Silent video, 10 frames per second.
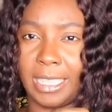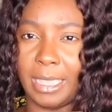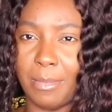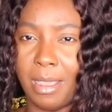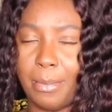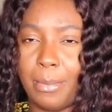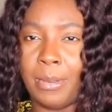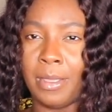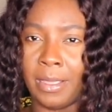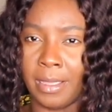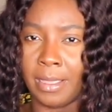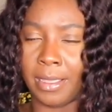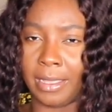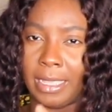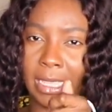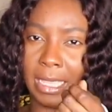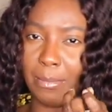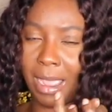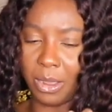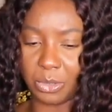of came out it
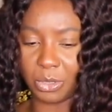came out